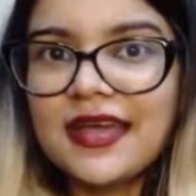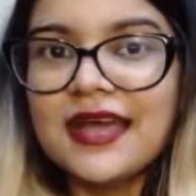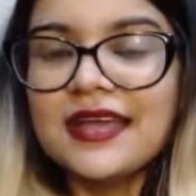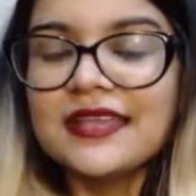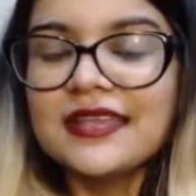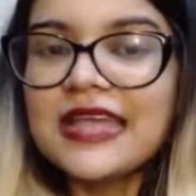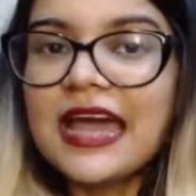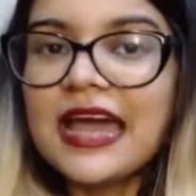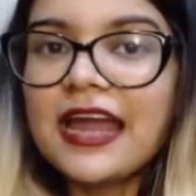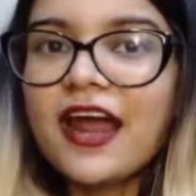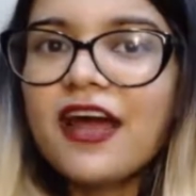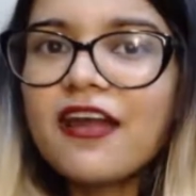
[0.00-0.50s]

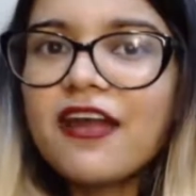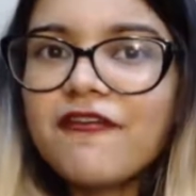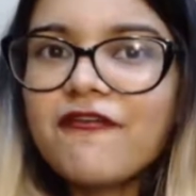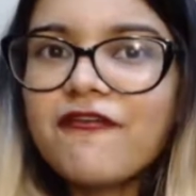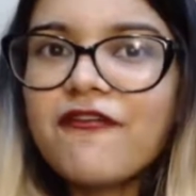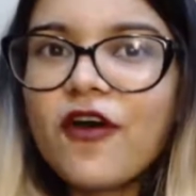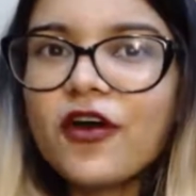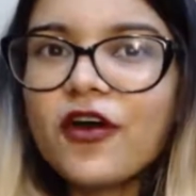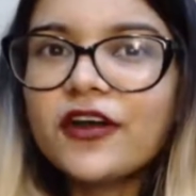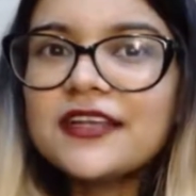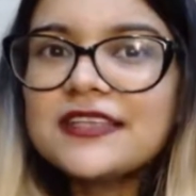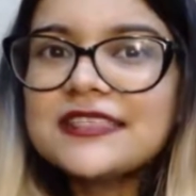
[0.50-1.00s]
There are
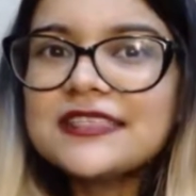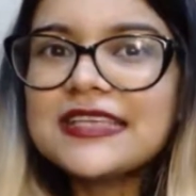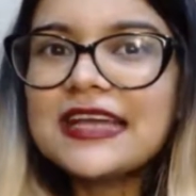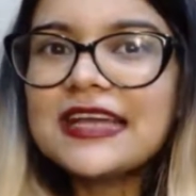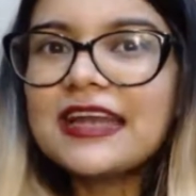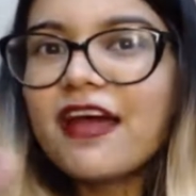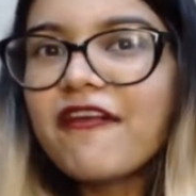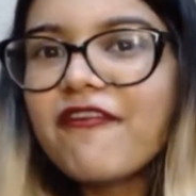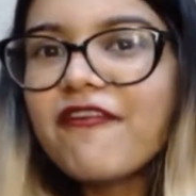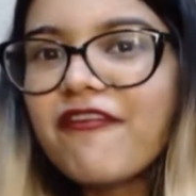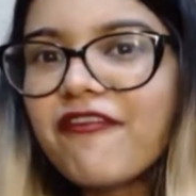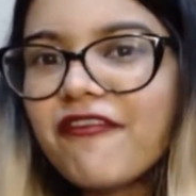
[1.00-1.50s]
forests that
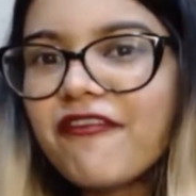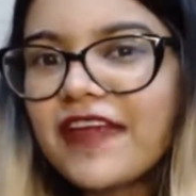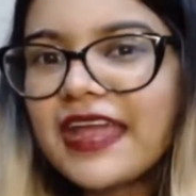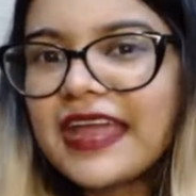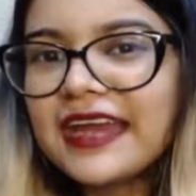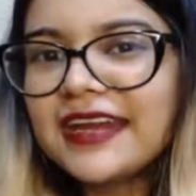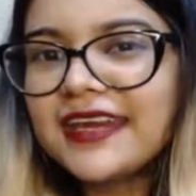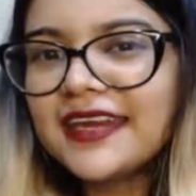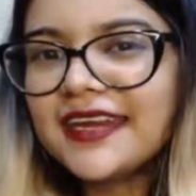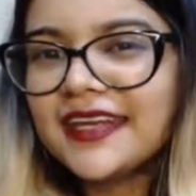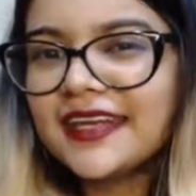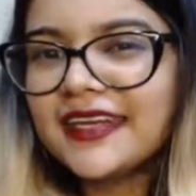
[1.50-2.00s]
have
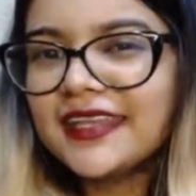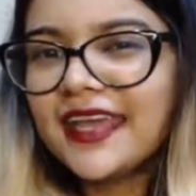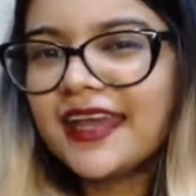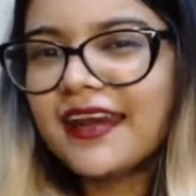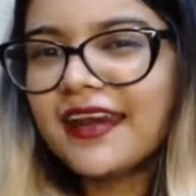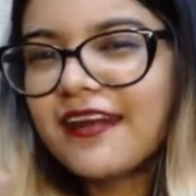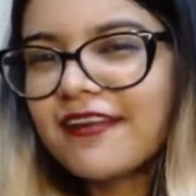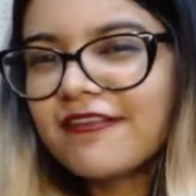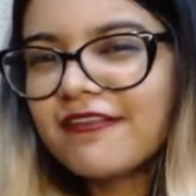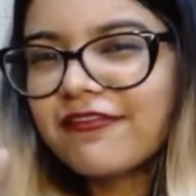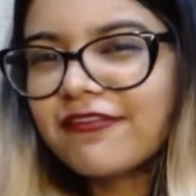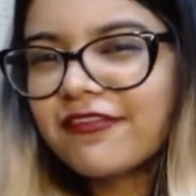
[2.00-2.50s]
faded. There
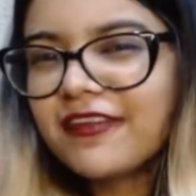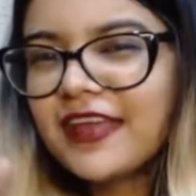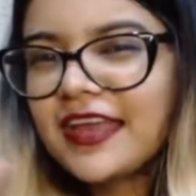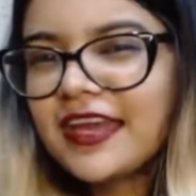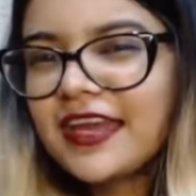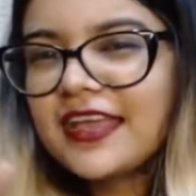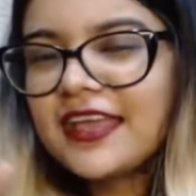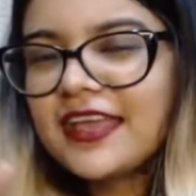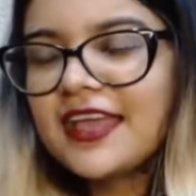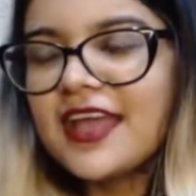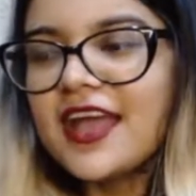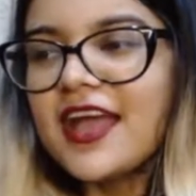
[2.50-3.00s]
are
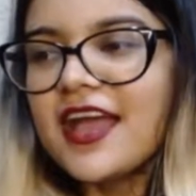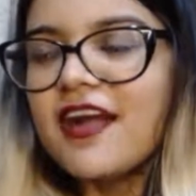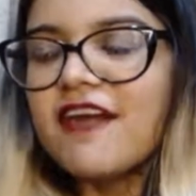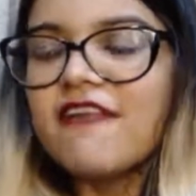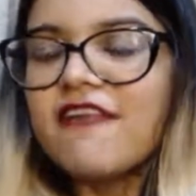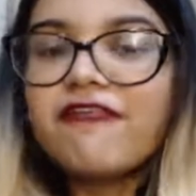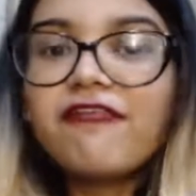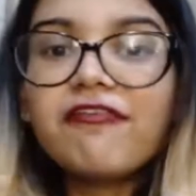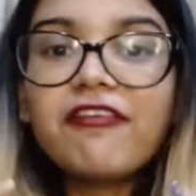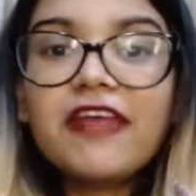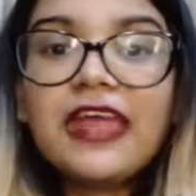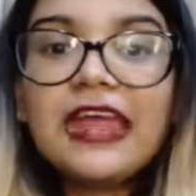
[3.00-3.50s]
very
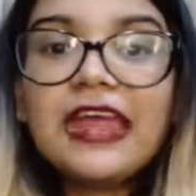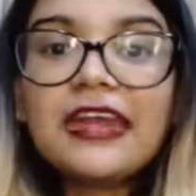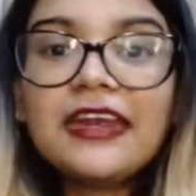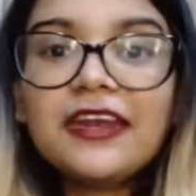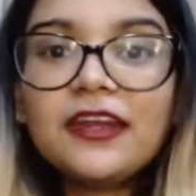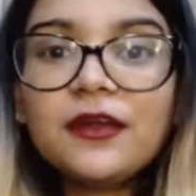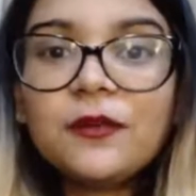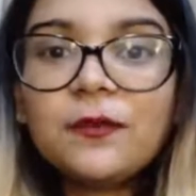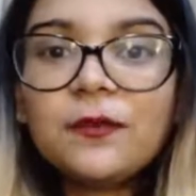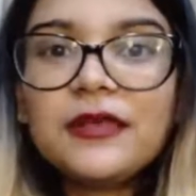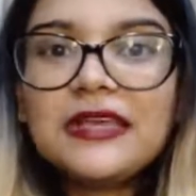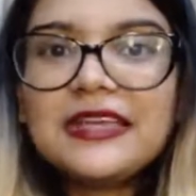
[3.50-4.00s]

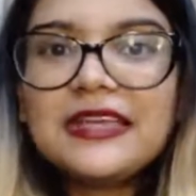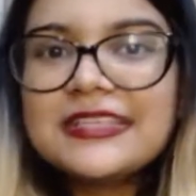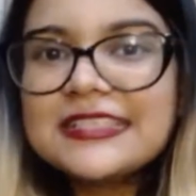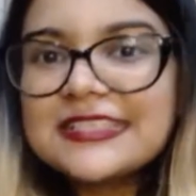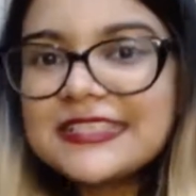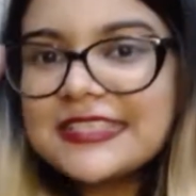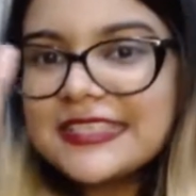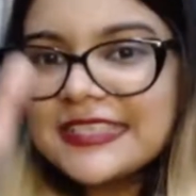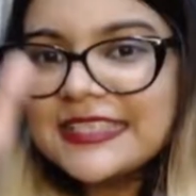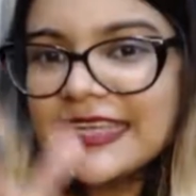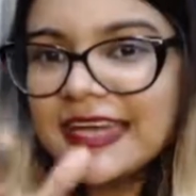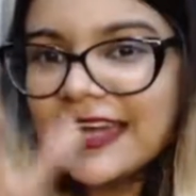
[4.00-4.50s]
faded means
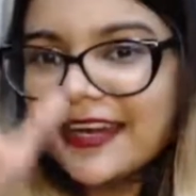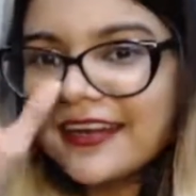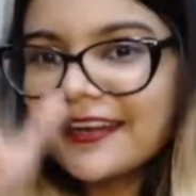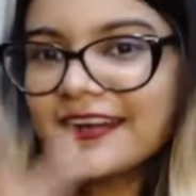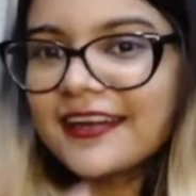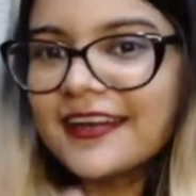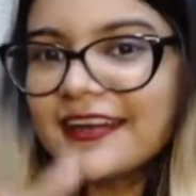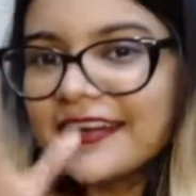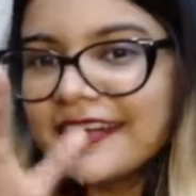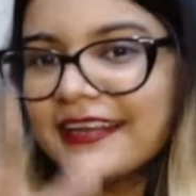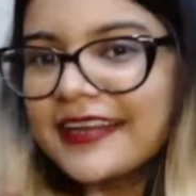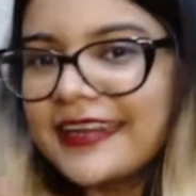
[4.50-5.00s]
they are
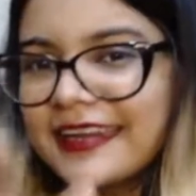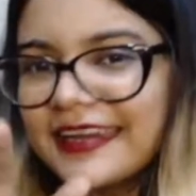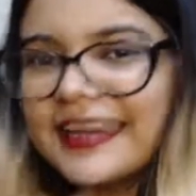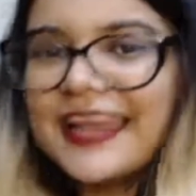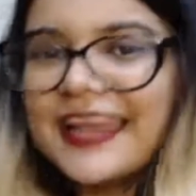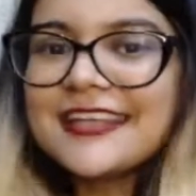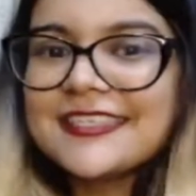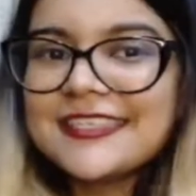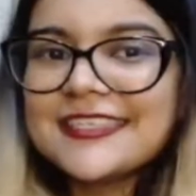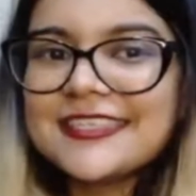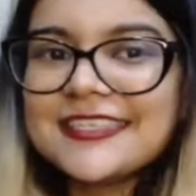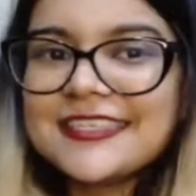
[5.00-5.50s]

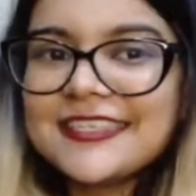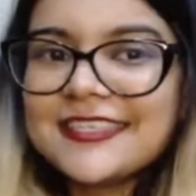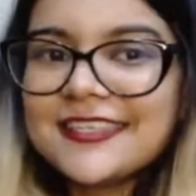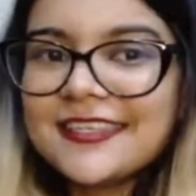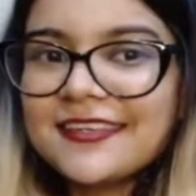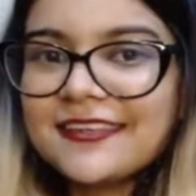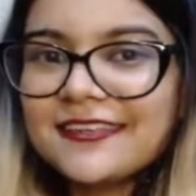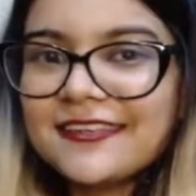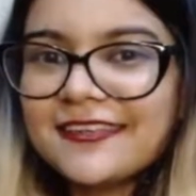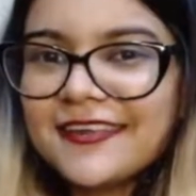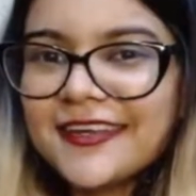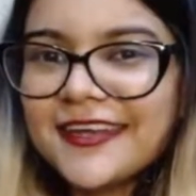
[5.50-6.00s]
less.
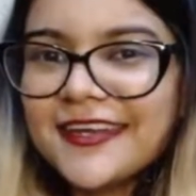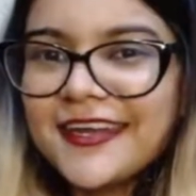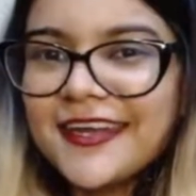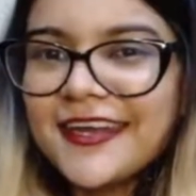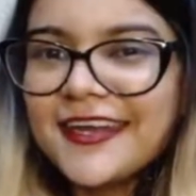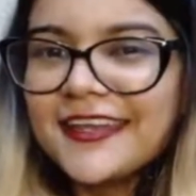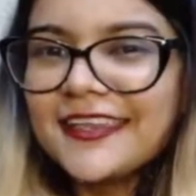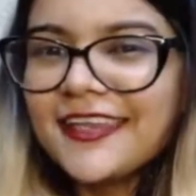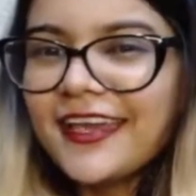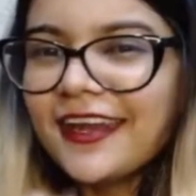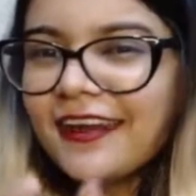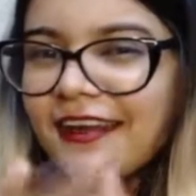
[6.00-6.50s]

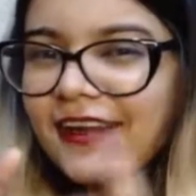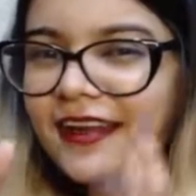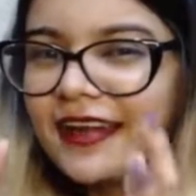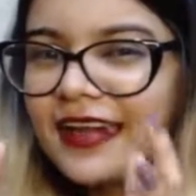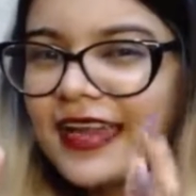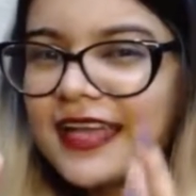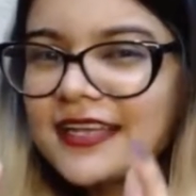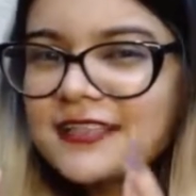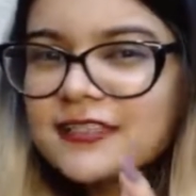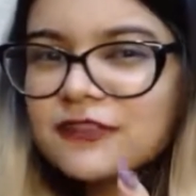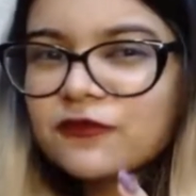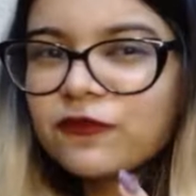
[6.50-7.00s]
There are
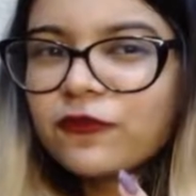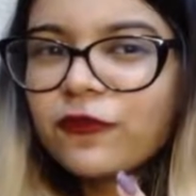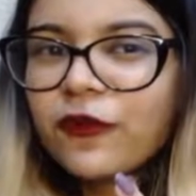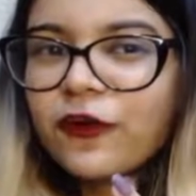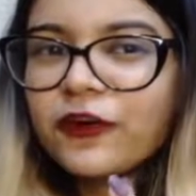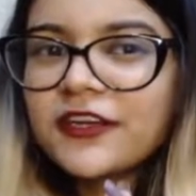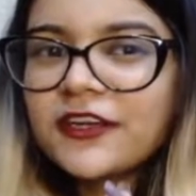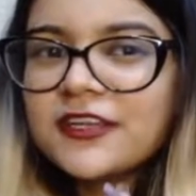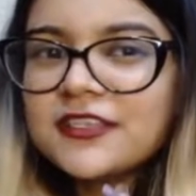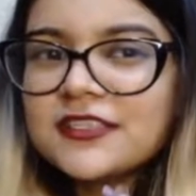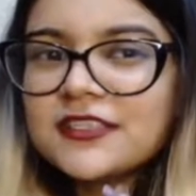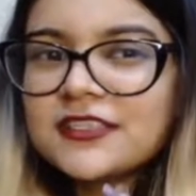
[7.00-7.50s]
less
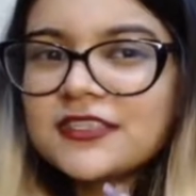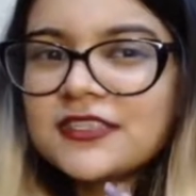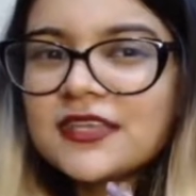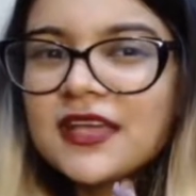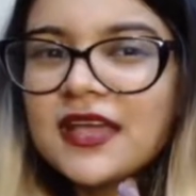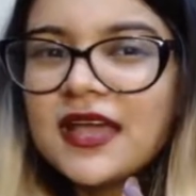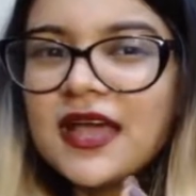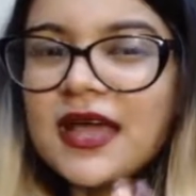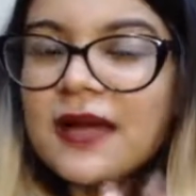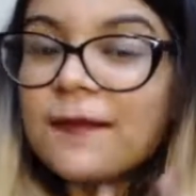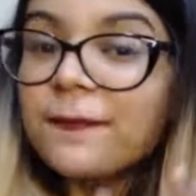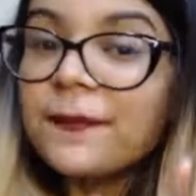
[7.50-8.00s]
forests.
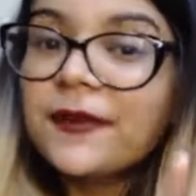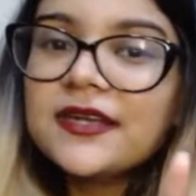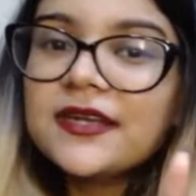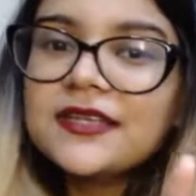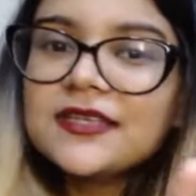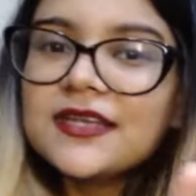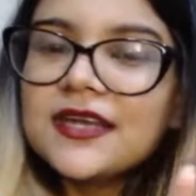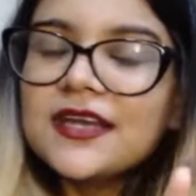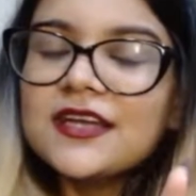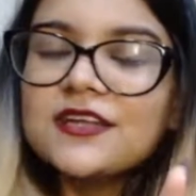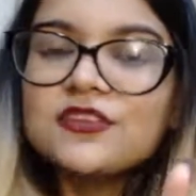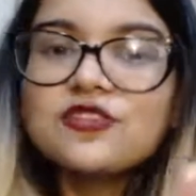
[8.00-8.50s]
But
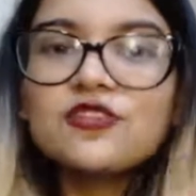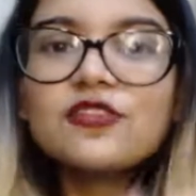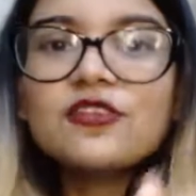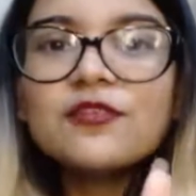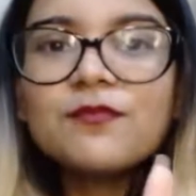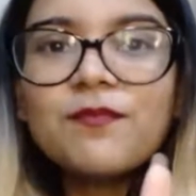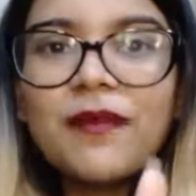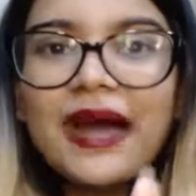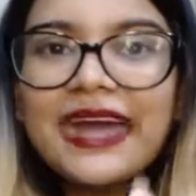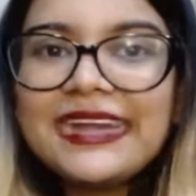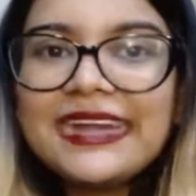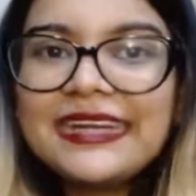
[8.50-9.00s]
don't
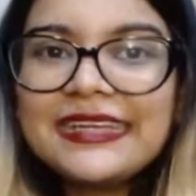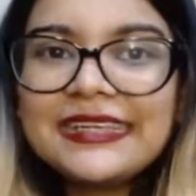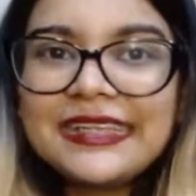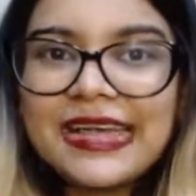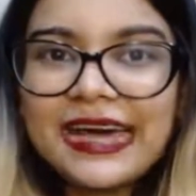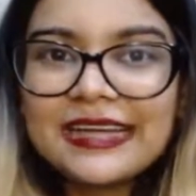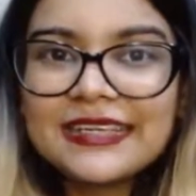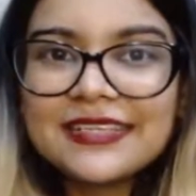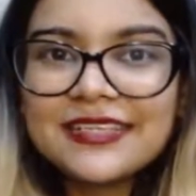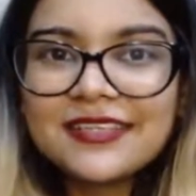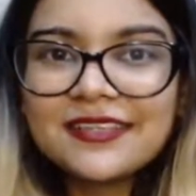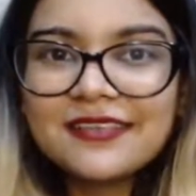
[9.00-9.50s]
mind
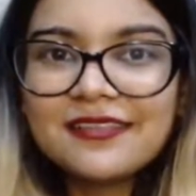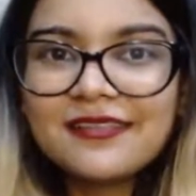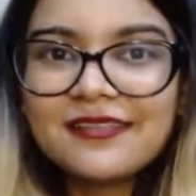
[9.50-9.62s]
that.